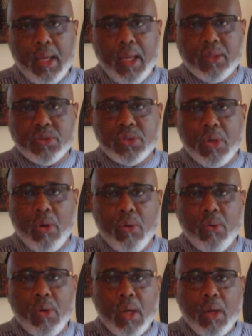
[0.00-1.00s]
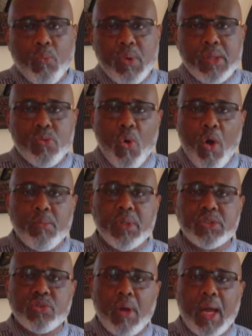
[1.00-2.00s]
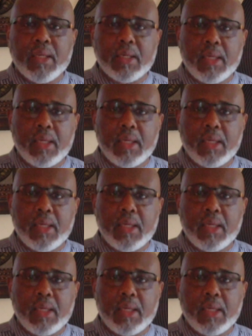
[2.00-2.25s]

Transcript: And so we normally try to